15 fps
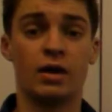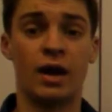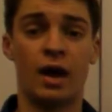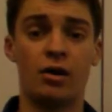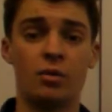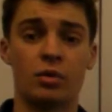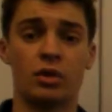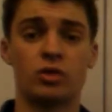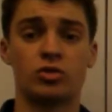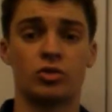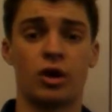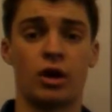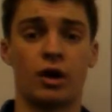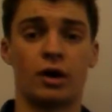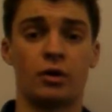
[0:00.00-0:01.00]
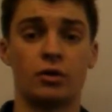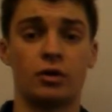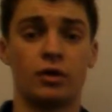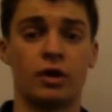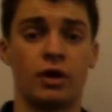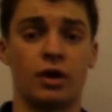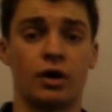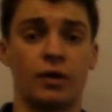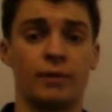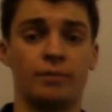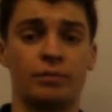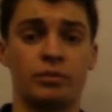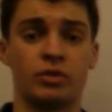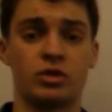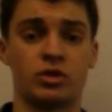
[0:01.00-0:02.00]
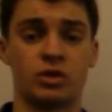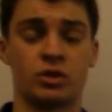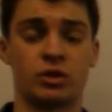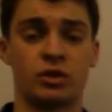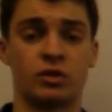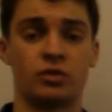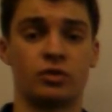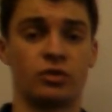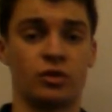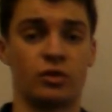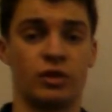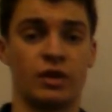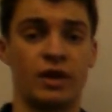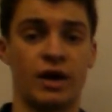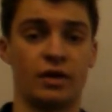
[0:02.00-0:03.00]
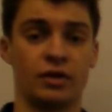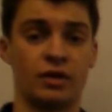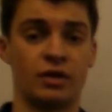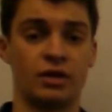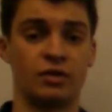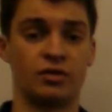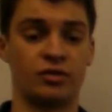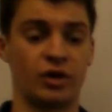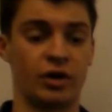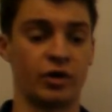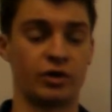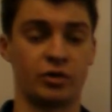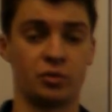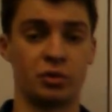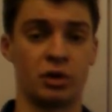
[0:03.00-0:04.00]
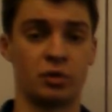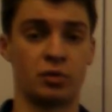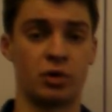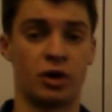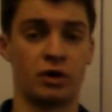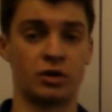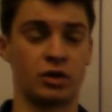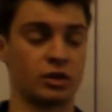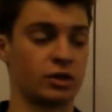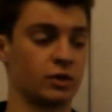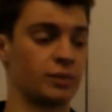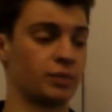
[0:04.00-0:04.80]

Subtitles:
Now I'm going to draw out the circuit for the LED fire display project.